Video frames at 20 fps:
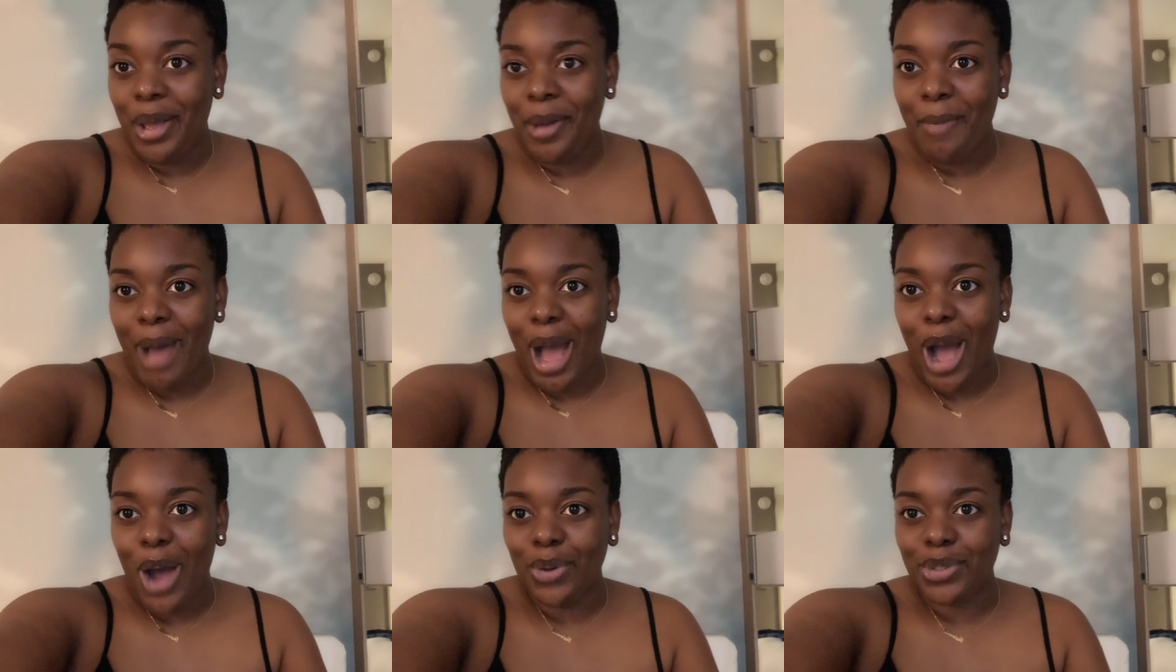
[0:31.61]

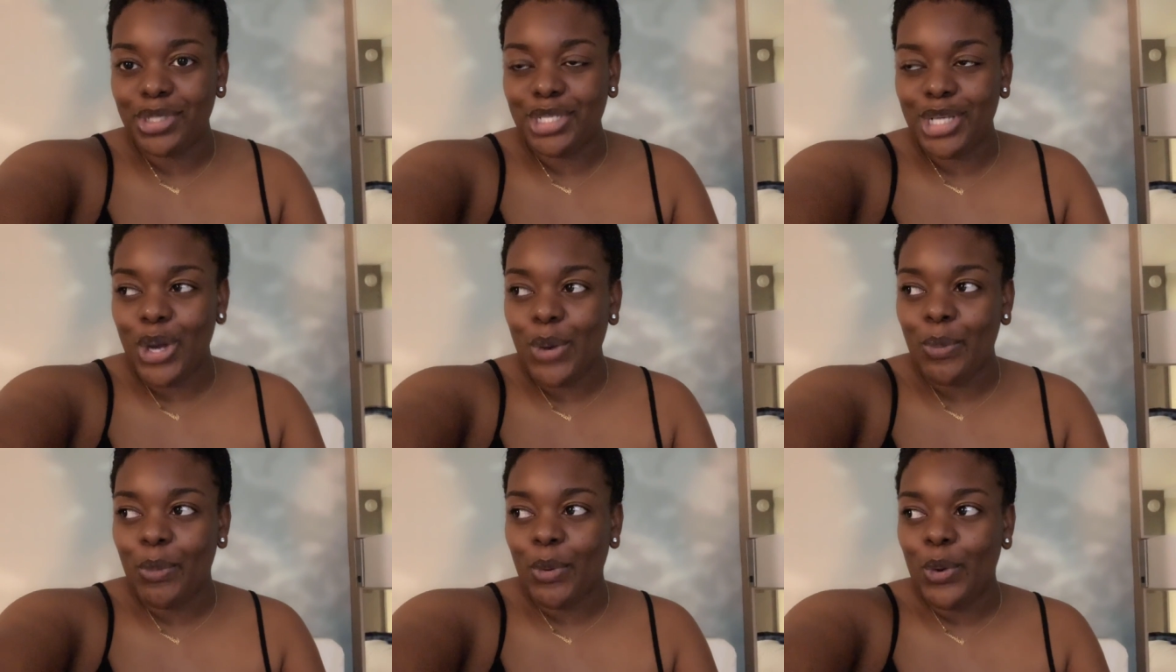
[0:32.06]
my
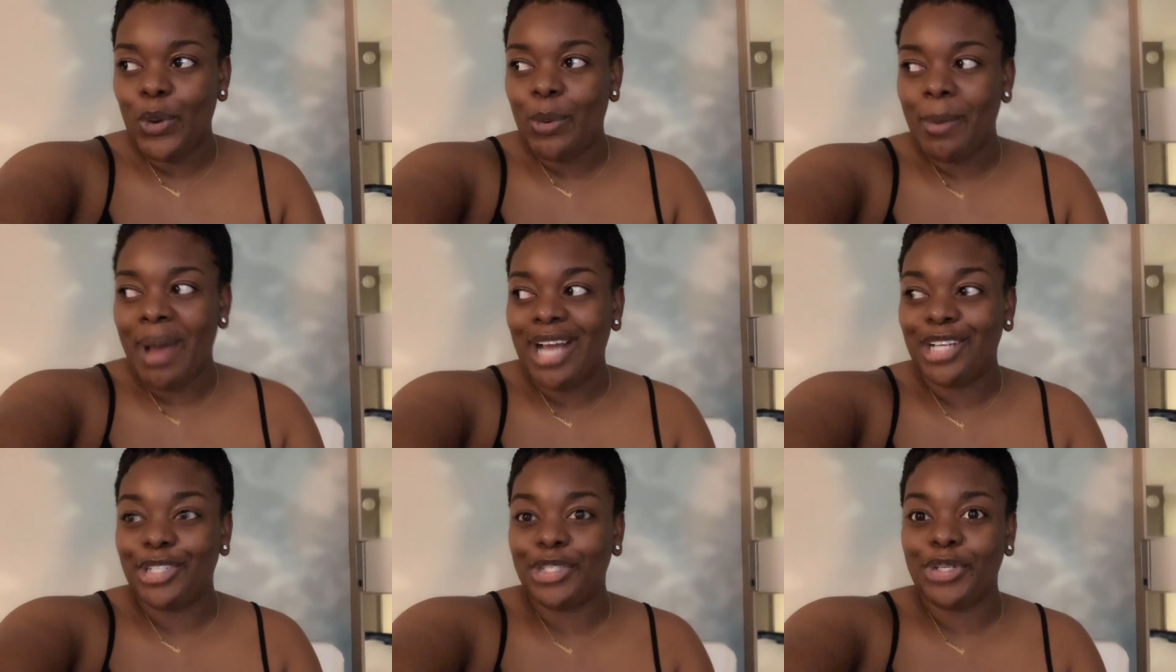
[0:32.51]
hotel
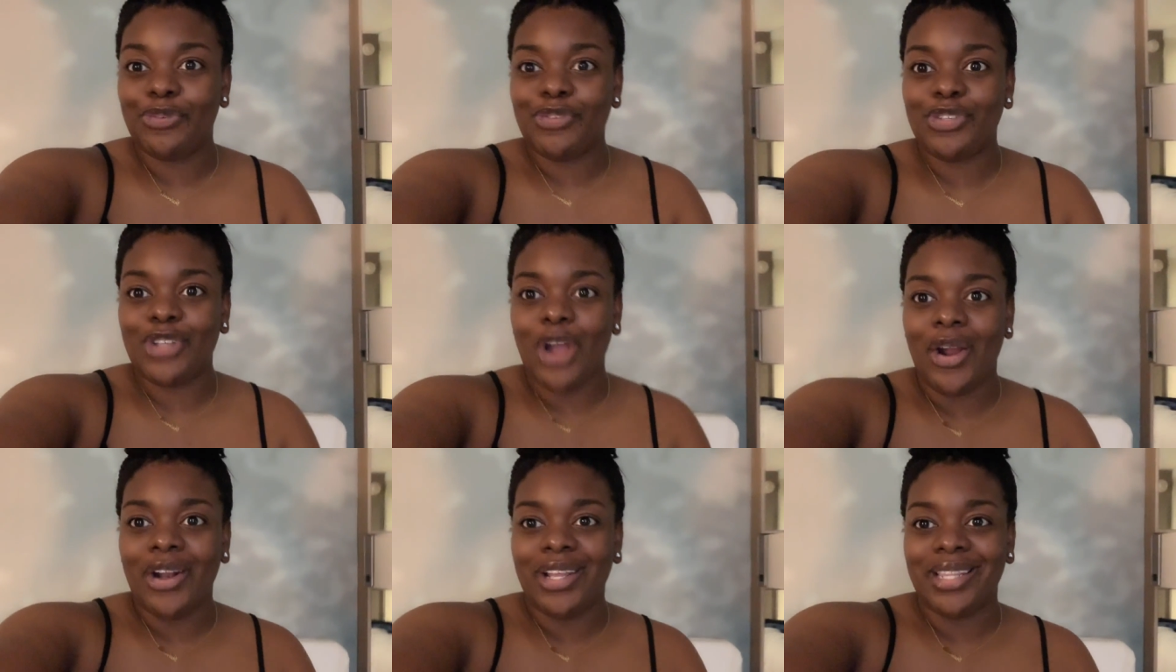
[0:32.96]
room. I should have
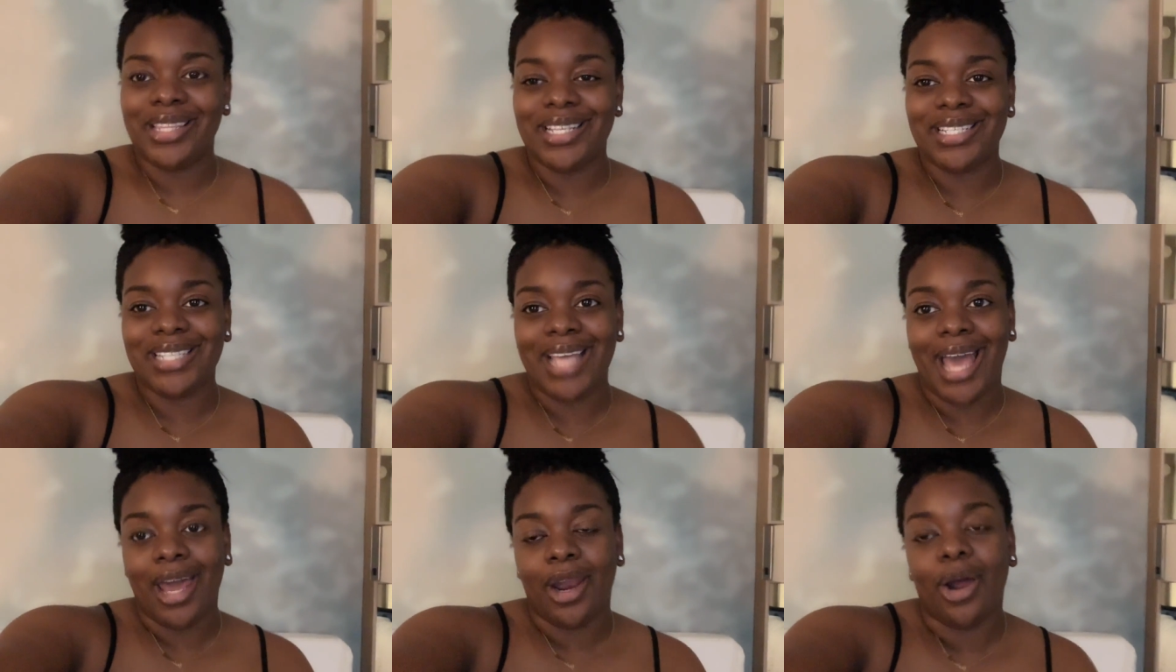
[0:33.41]
started
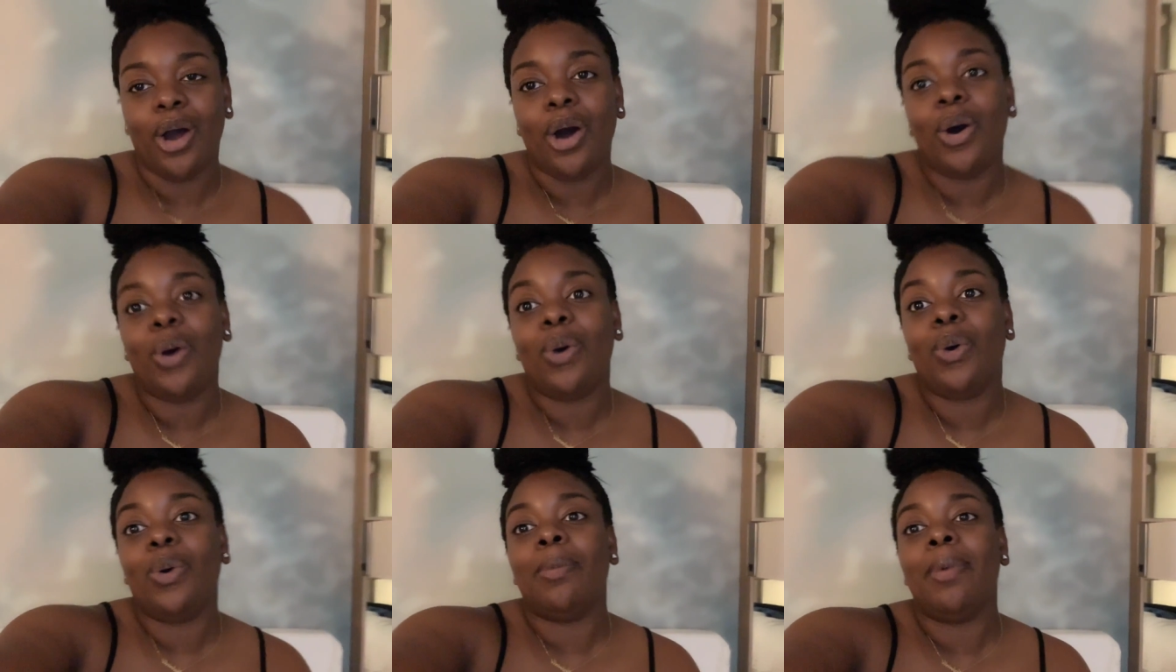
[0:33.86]
this at
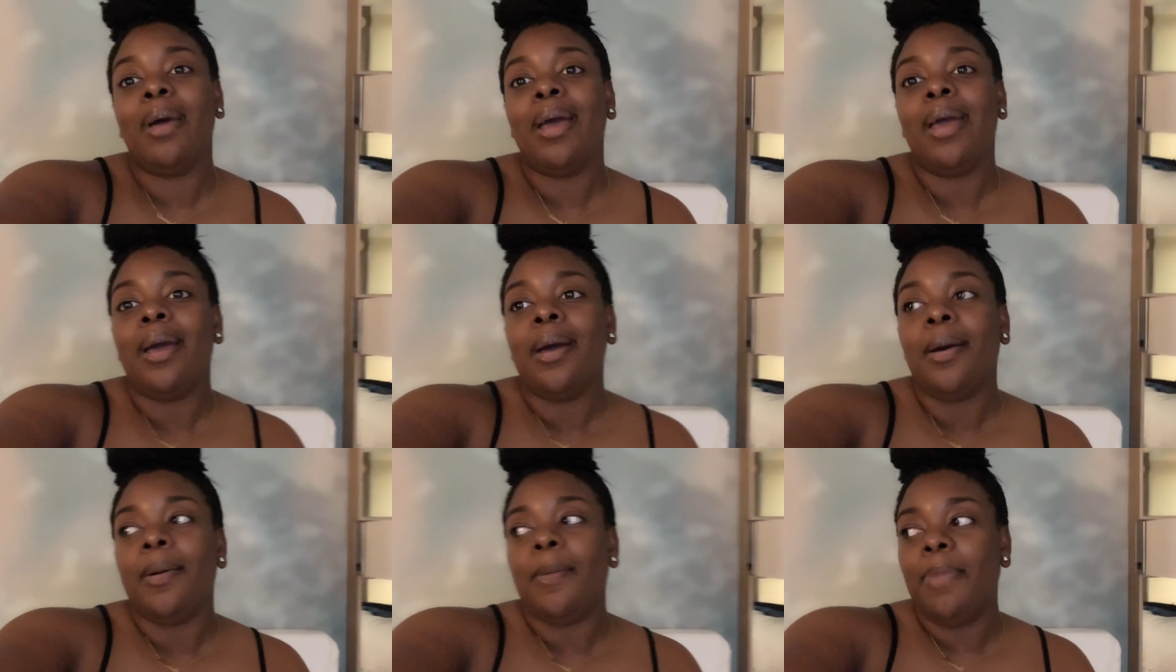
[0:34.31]
home,
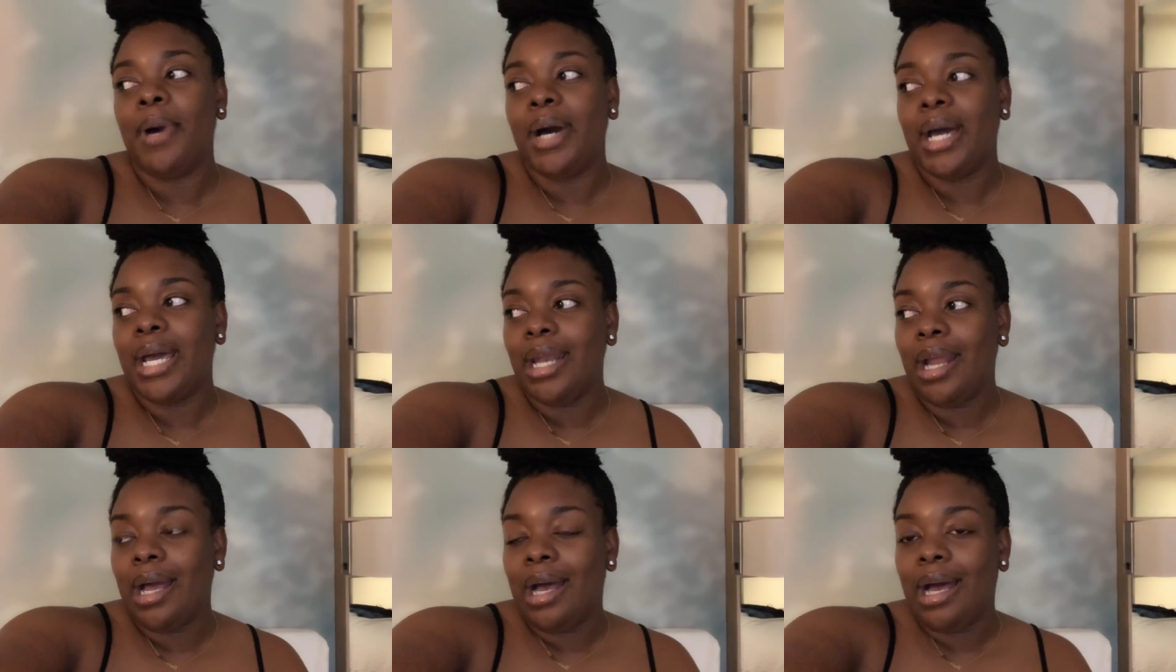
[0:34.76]

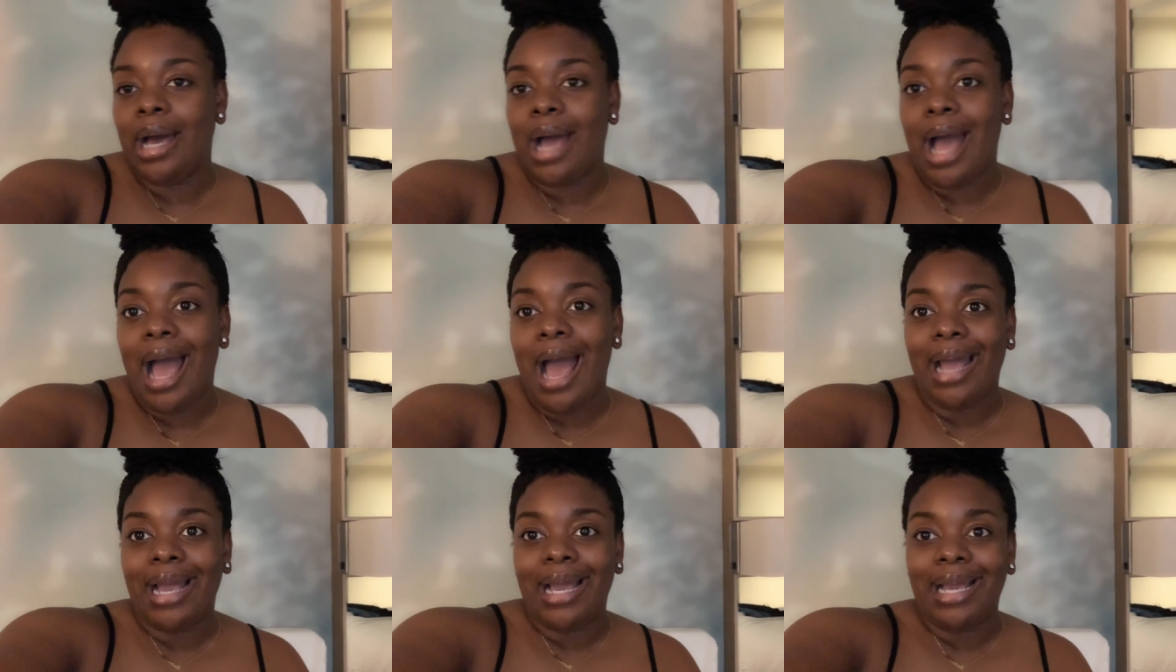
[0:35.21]
but uh,
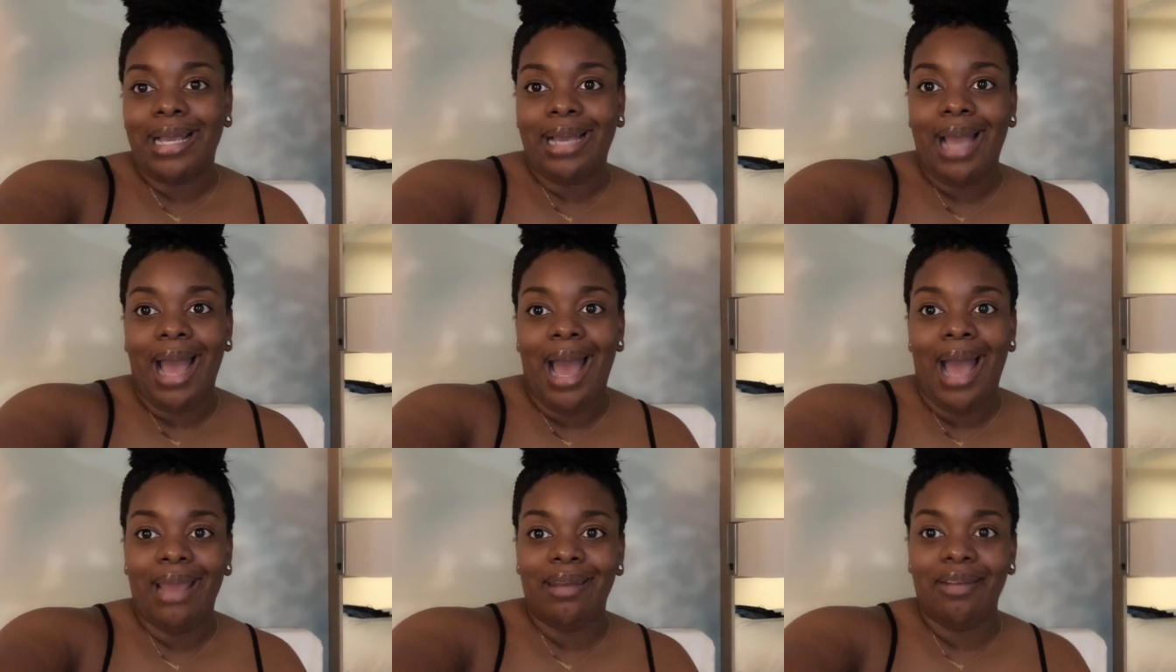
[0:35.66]
I
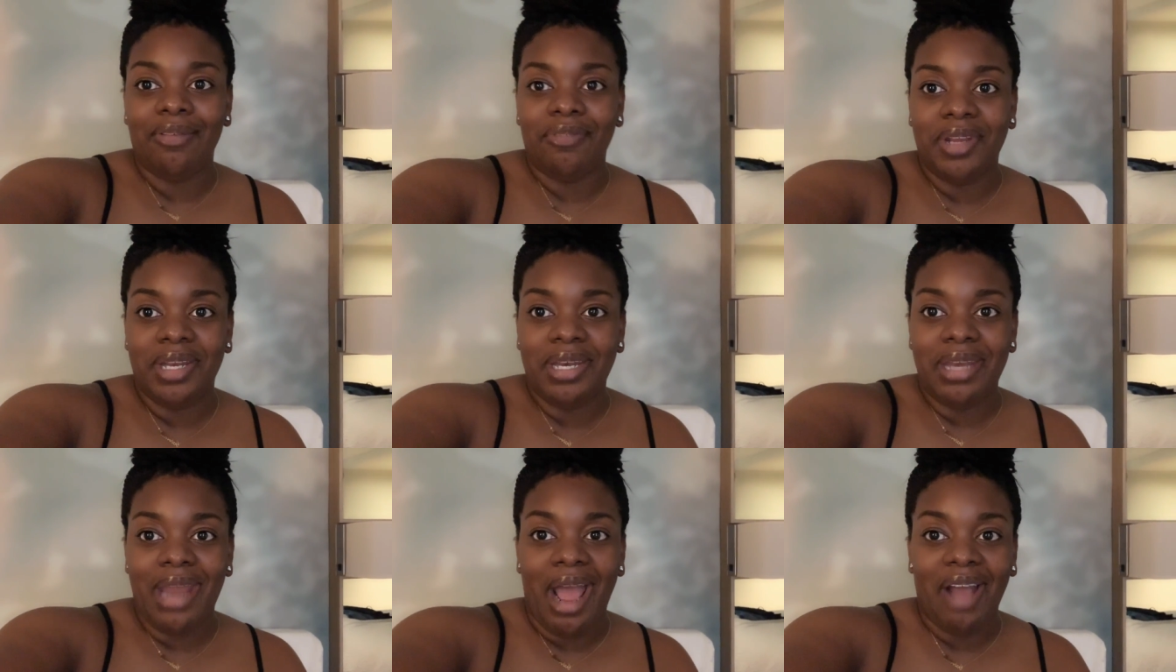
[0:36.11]
kind of
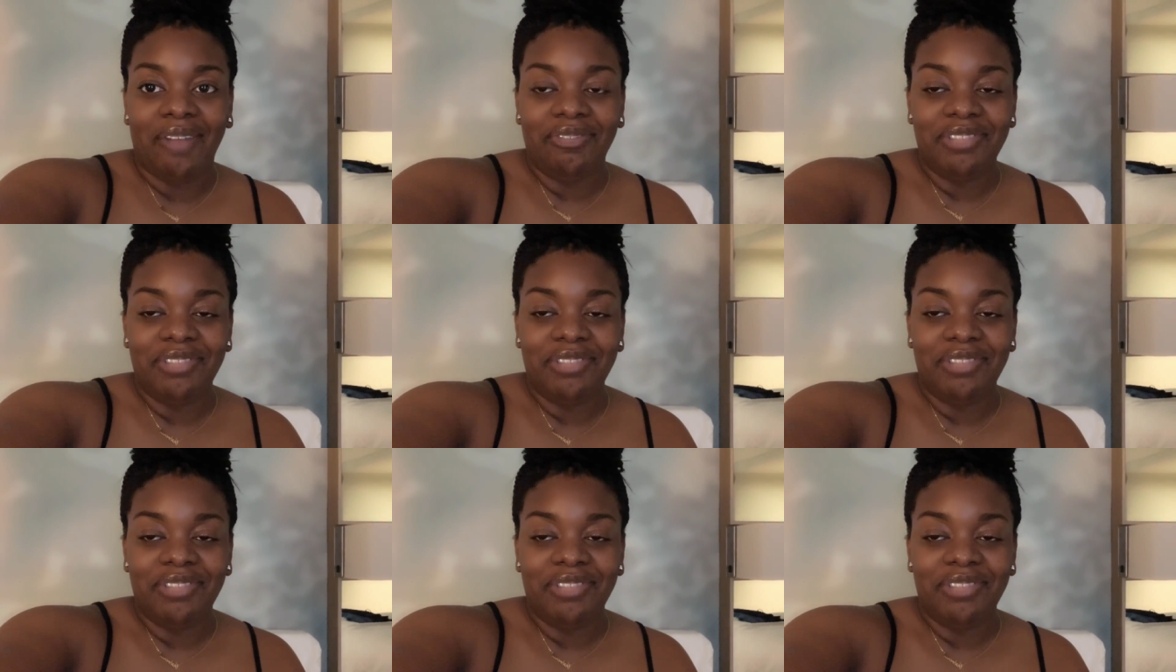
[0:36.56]
didn't have